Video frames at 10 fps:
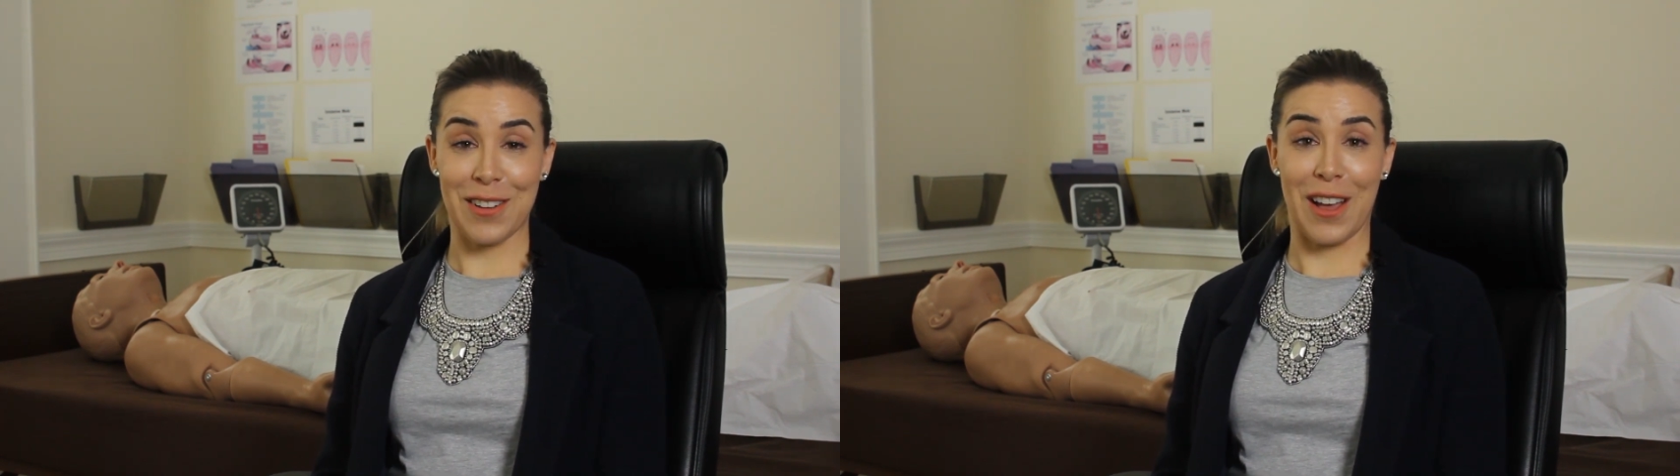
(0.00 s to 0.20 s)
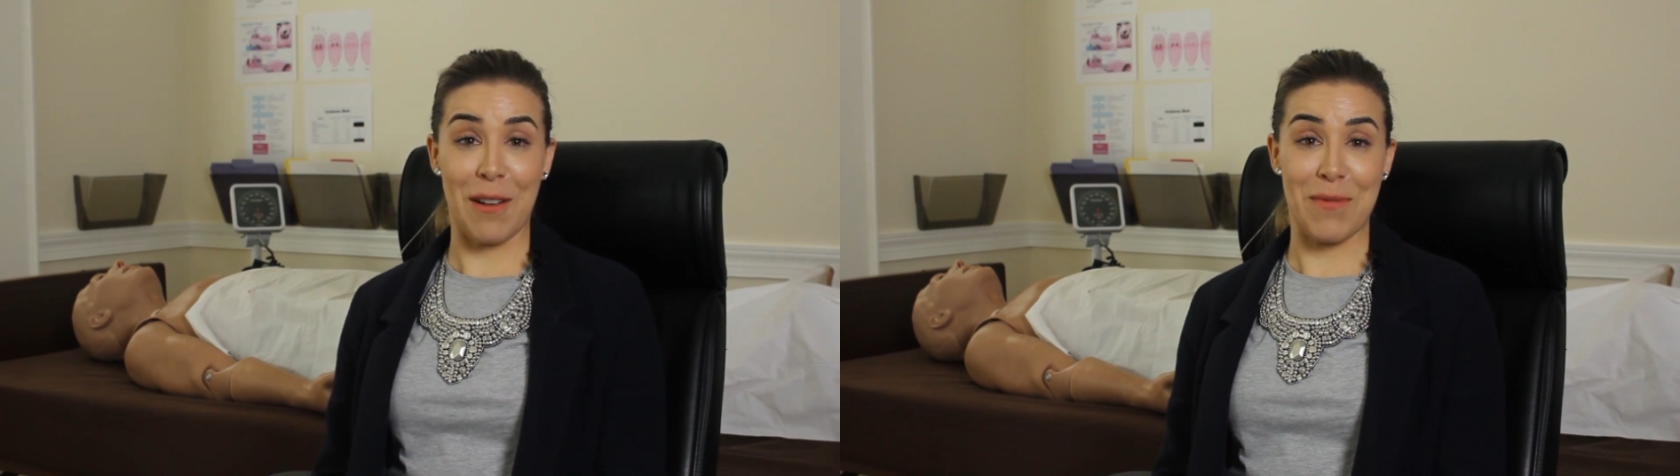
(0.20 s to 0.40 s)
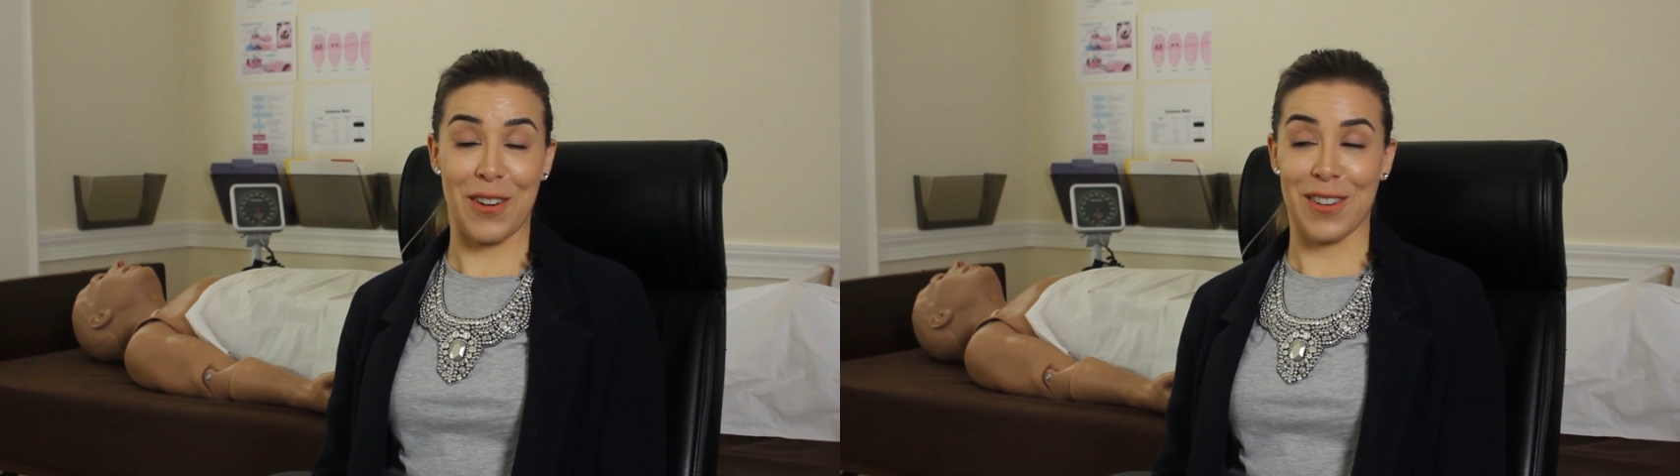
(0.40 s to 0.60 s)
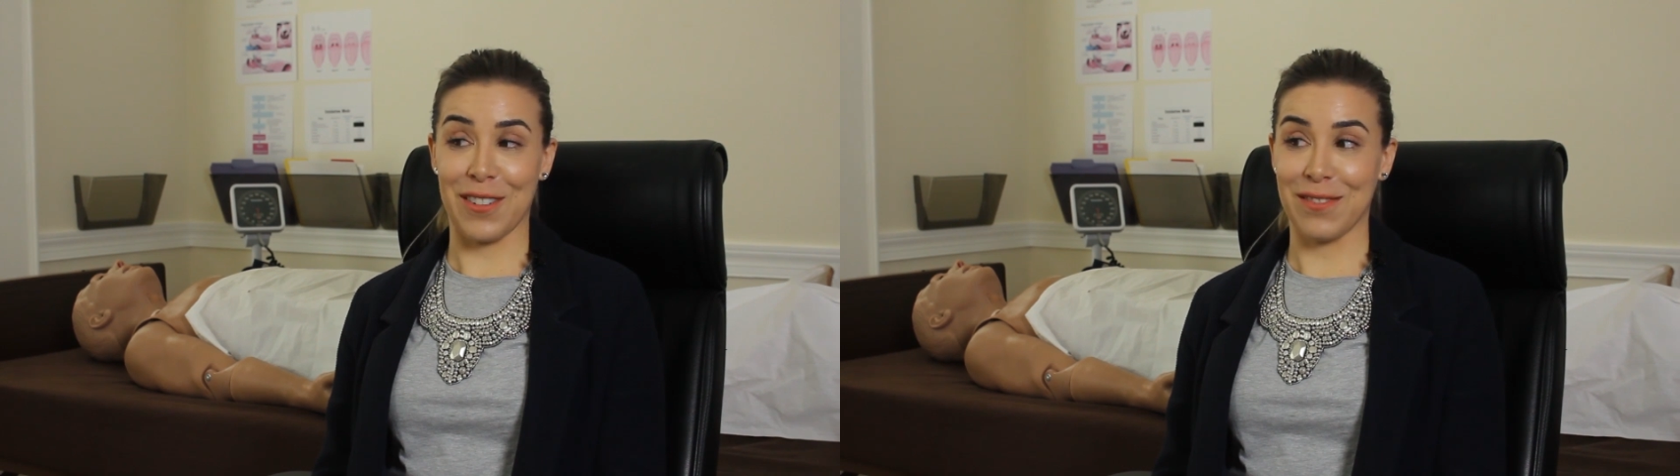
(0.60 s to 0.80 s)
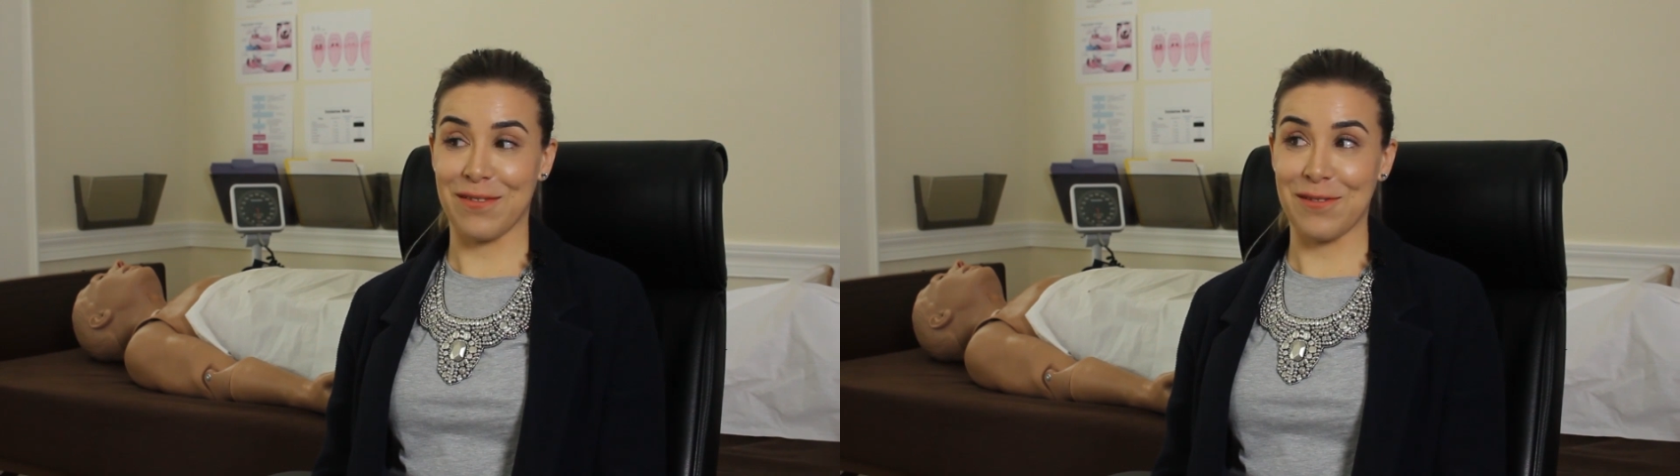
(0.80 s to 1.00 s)
They're
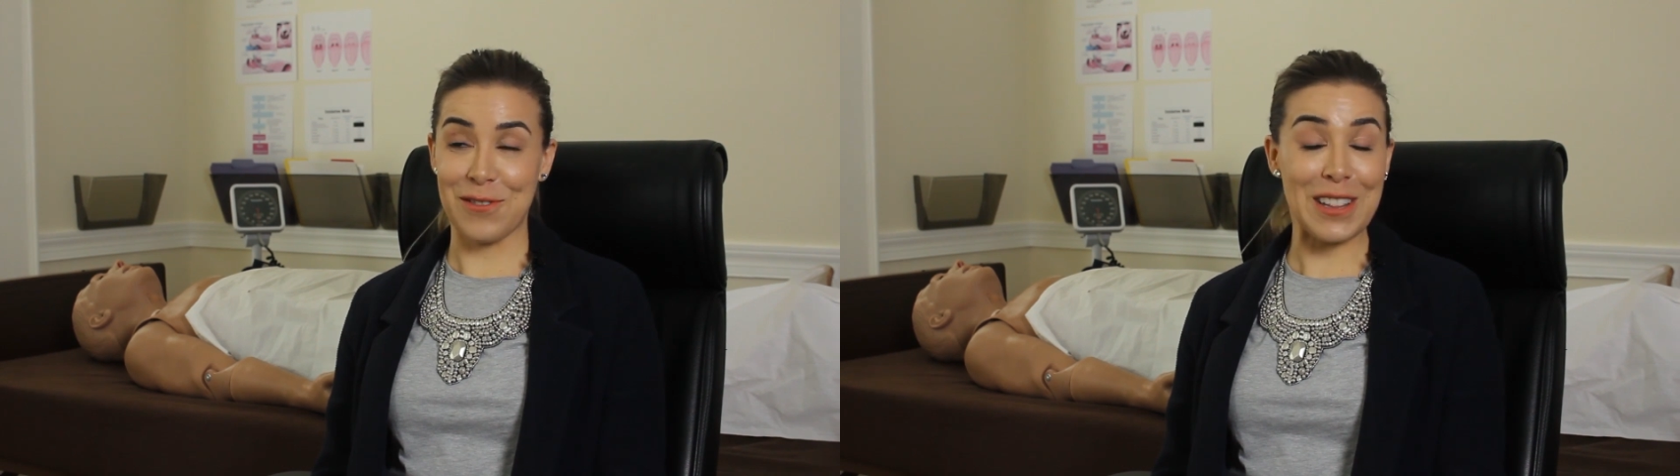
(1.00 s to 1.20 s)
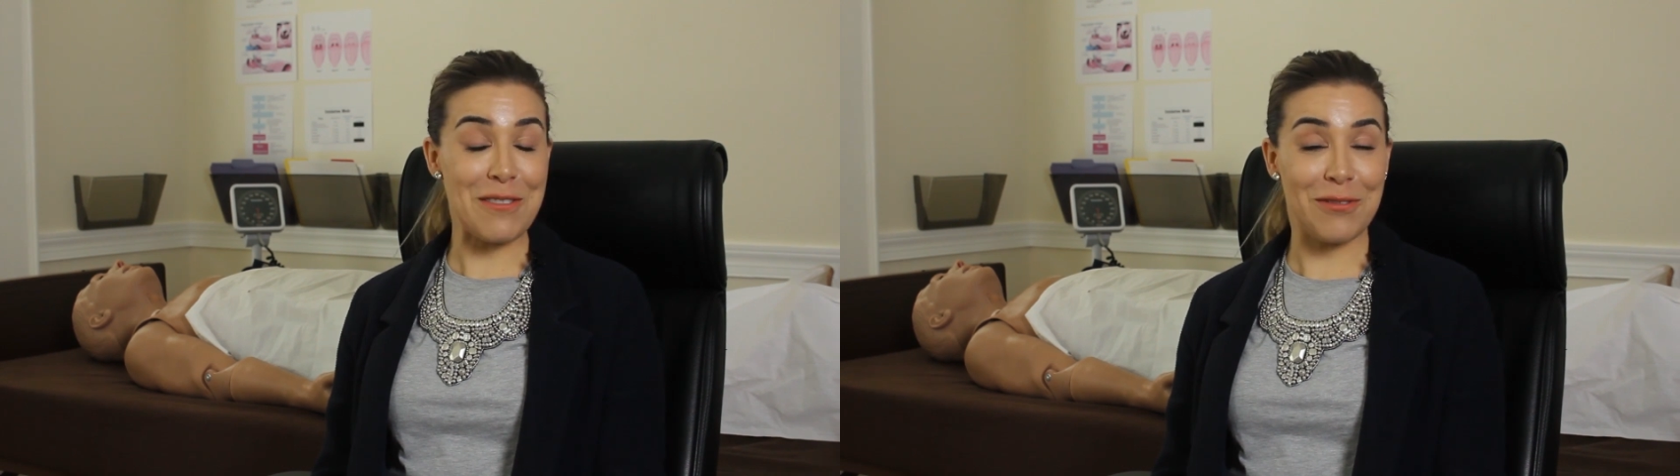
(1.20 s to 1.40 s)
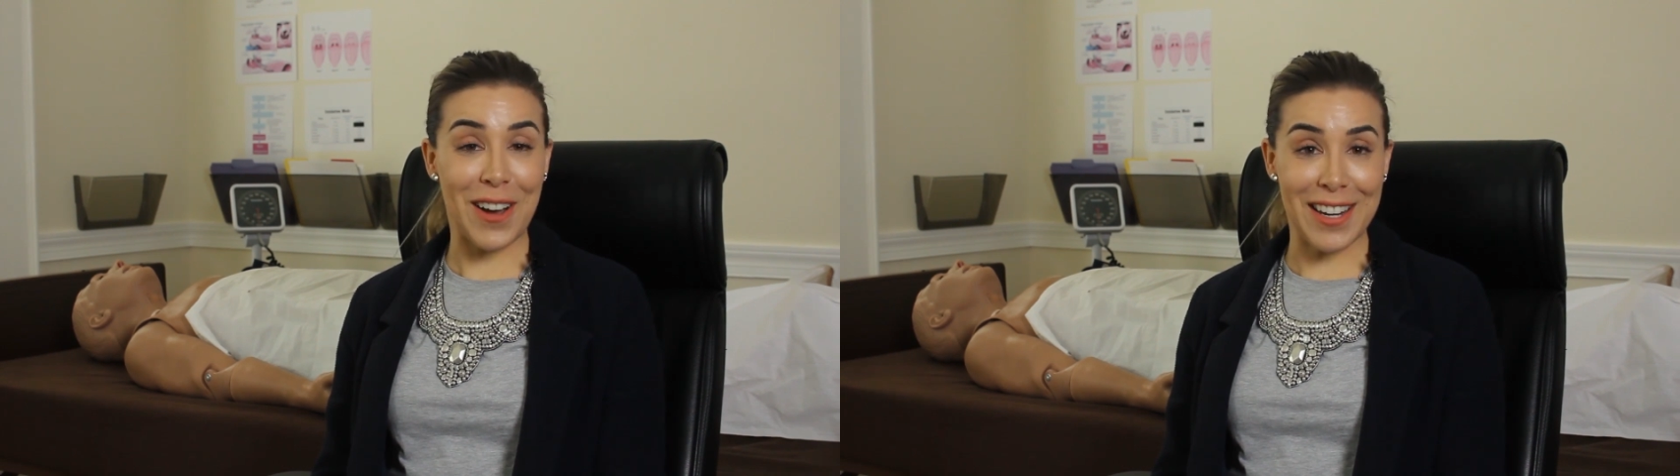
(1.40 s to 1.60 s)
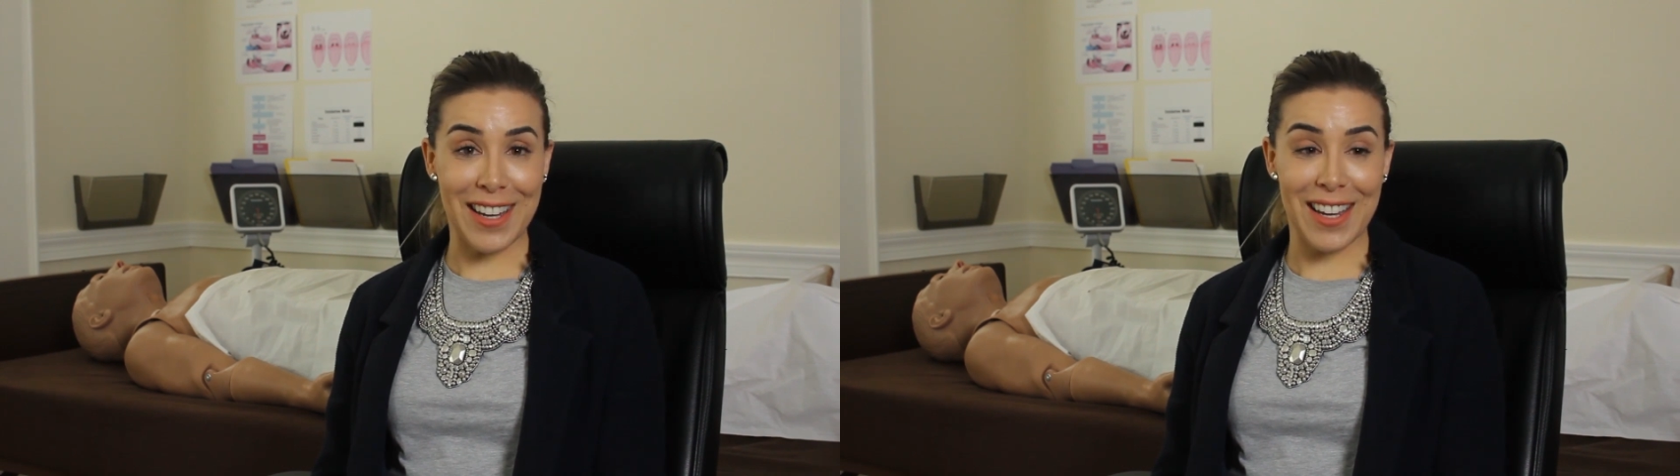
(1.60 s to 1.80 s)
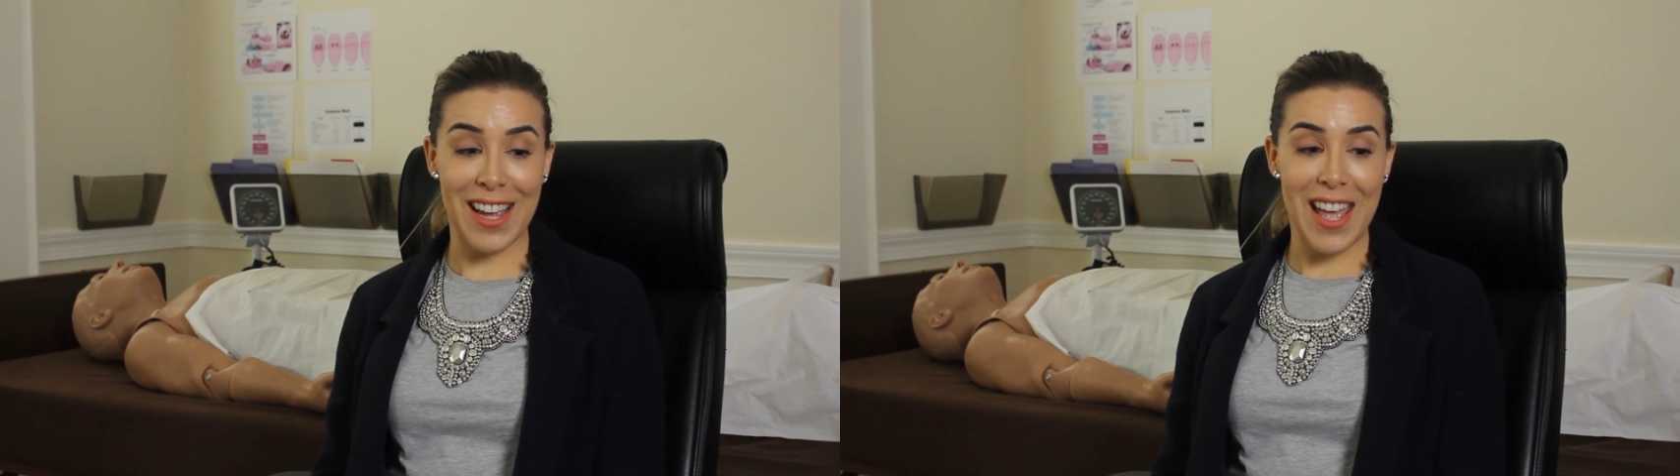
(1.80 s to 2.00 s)
really
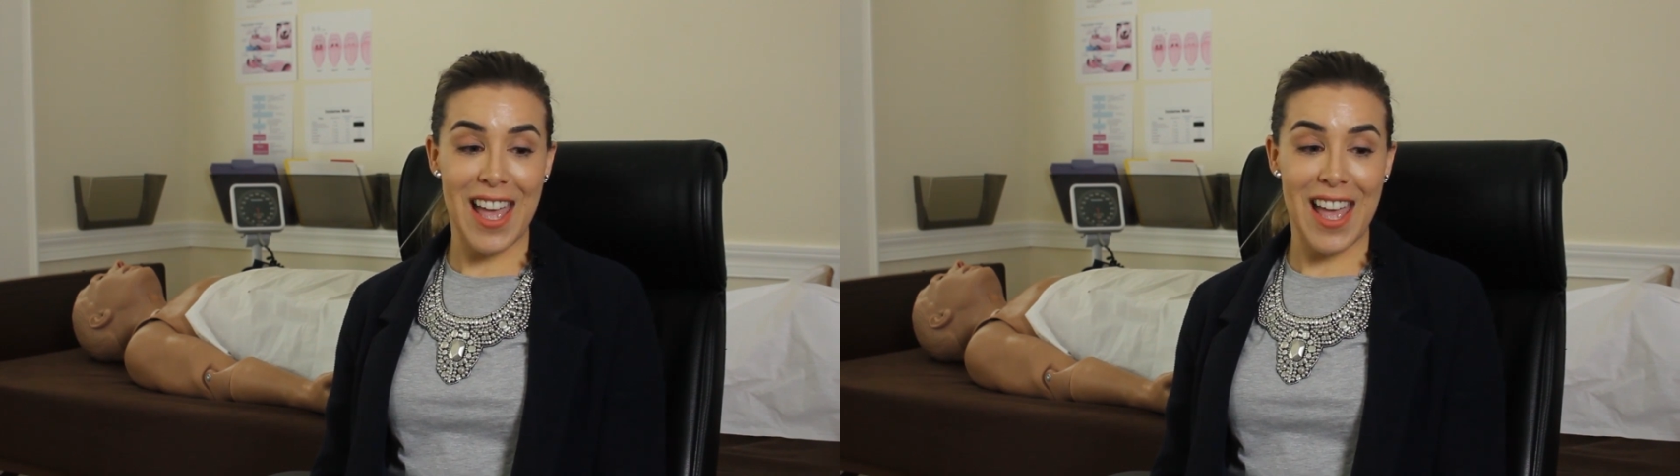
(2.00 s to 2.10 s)
funny